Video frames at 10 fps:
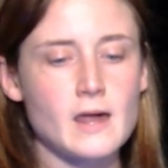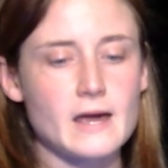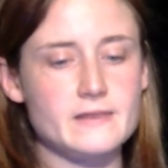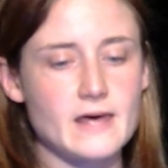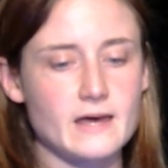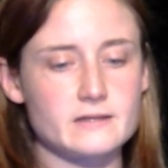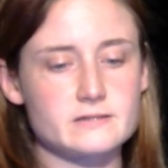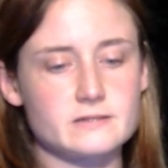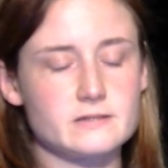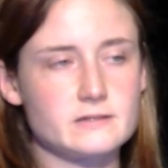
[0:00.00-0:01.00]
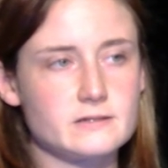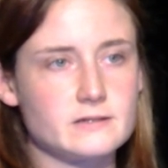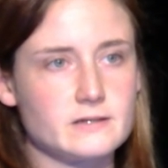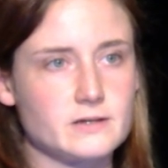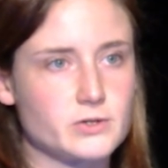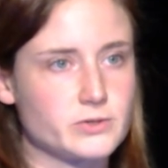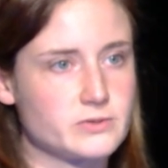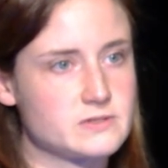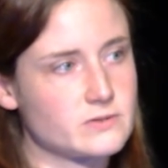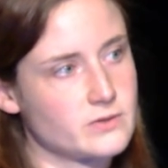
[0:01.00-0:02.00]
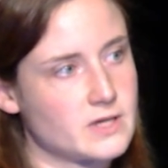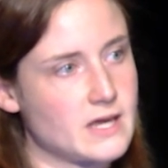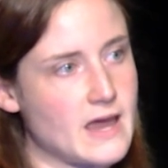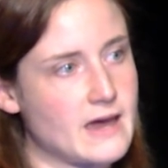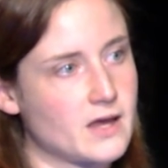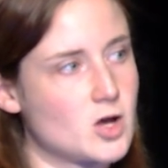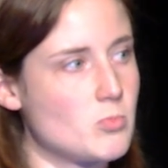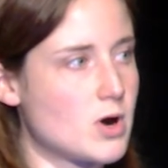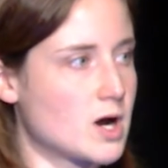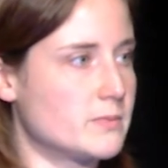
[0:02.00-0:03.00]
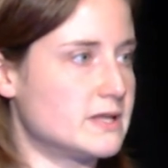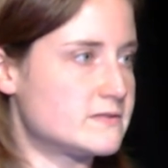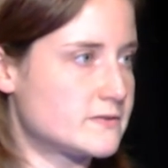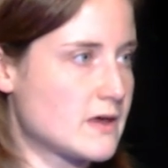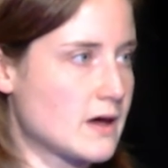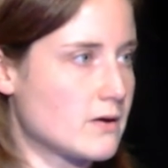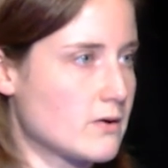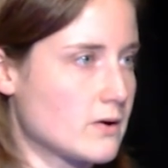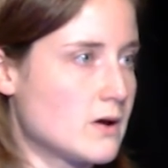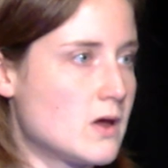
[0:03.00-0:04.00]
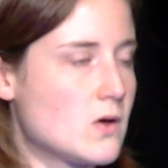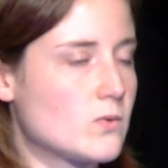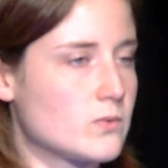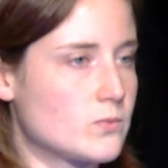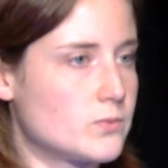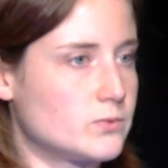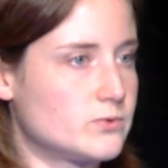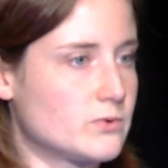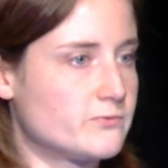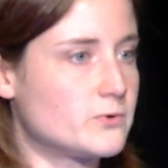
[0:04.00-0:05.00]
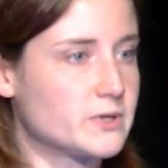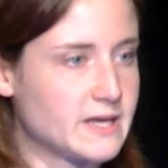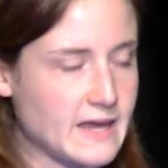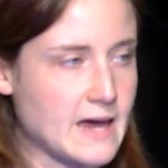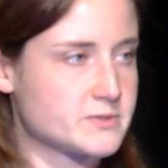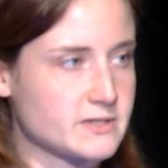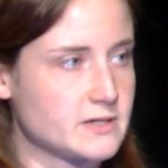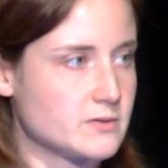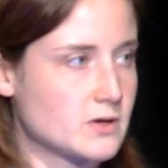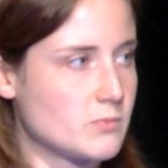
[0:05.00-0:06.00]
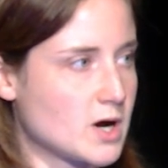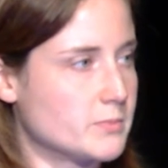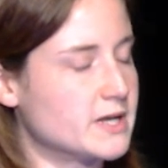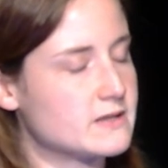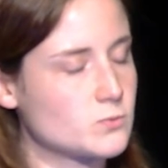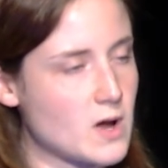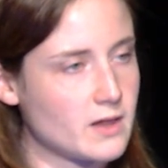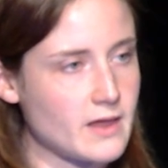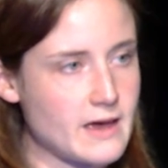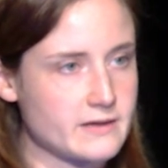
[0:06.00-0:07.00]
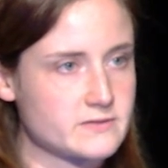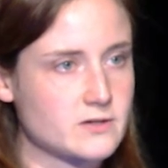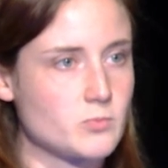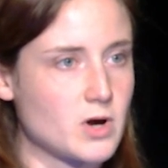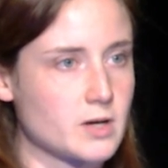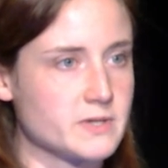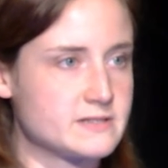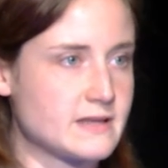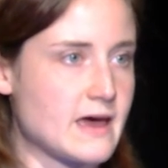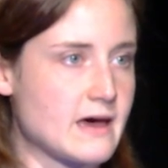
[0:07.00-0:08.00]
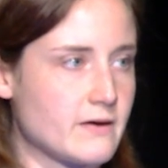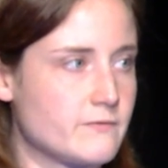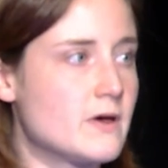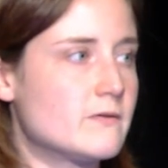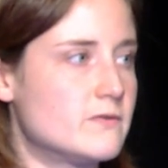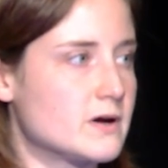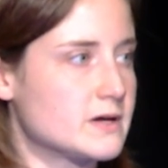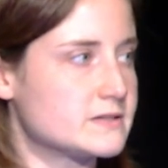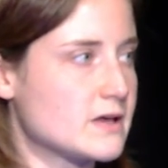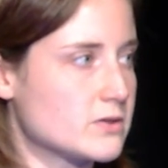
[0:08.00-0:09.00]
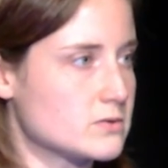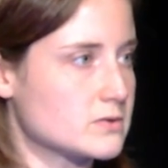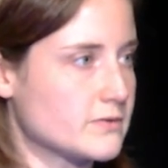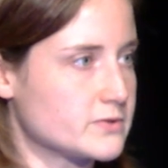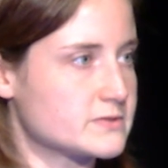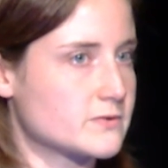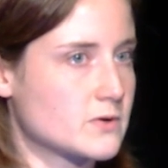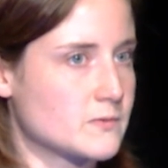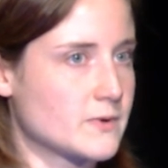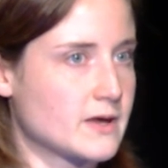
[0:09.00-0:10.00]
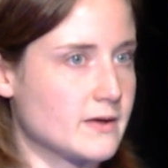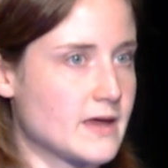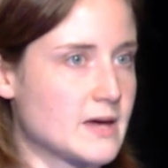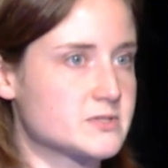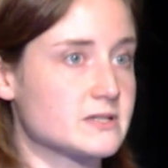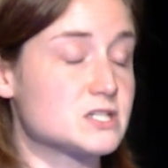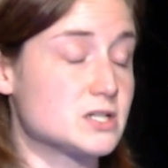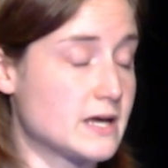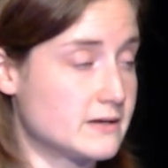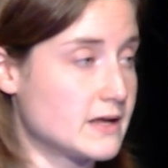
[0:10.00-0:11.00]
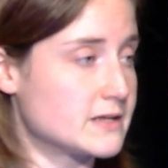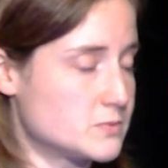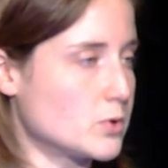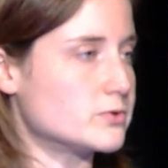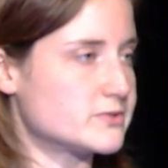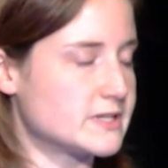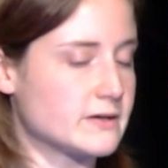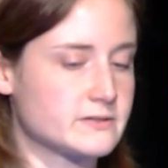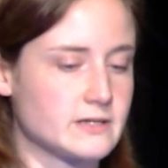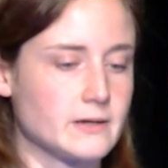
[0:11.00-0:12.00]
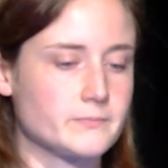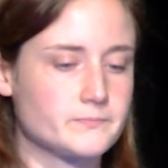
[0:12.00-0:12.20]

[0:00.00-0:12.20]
And that includes looking at compartments that we'll do a fully encapsulated compartment, as well as compartments that have various other levels of encapsulation and exposed CLT.